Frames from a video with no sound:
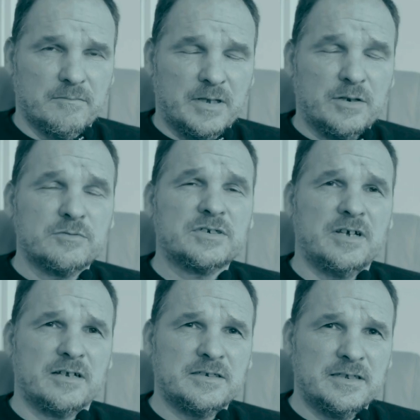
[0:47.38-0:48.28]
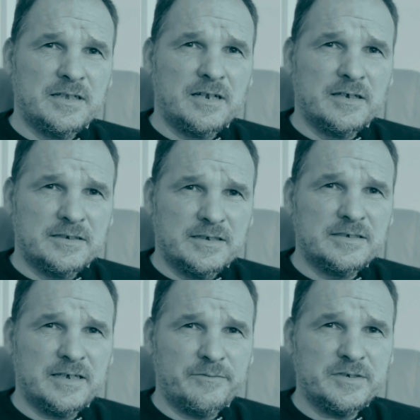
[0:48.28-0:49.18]
It all started in the
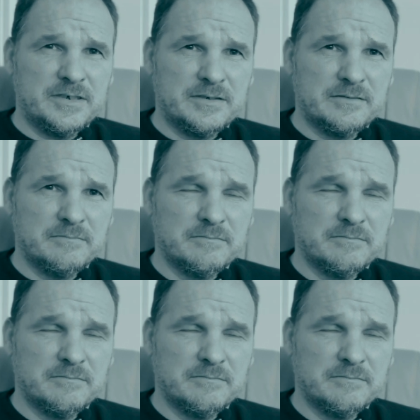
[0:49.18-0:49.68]
1970s.